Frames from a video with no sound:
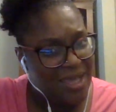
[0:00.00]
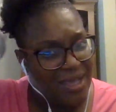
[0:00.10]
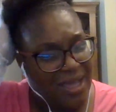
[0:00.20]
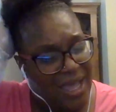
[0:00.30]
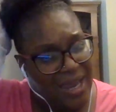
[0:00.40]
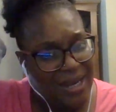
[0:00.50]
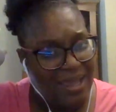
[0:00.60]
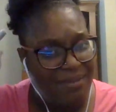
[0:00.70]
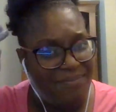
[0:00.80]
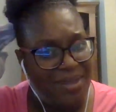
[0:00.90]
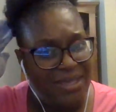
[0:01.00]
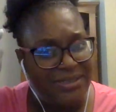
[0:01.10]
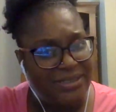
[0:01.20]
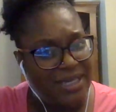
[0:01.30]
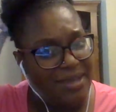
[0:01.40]
God, let me
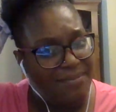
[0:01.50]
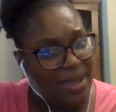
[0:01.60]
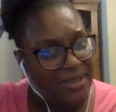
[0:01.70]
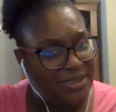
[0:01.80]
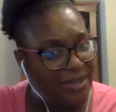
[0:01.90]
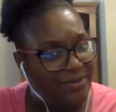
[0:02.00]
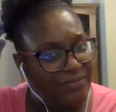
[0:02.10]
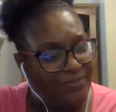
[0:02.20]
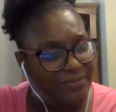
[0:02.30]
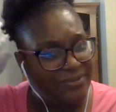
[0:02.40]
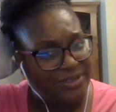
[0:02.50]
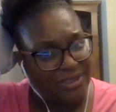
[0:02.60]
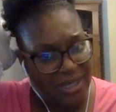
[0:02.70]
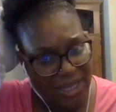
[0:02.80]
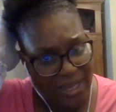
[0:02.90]
see myself.
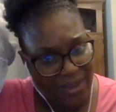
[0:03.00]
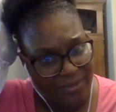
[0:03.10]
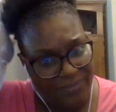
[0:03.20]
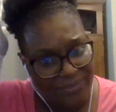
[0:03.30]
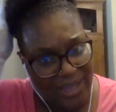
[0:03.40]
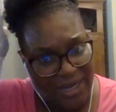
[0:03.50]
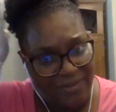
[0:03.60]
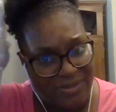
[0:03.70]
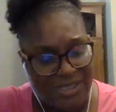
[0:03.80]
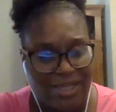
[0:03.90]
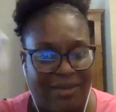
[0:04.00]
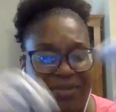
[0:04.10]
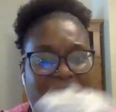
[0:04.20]
Child, I didn't even see that.